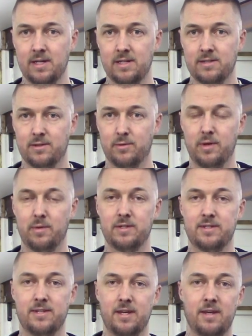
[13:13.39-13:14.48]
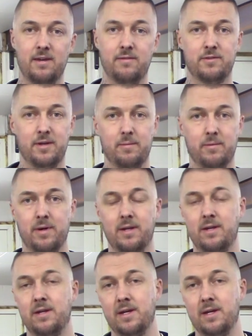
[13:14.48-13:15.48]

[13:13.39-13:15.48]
So we will see if someone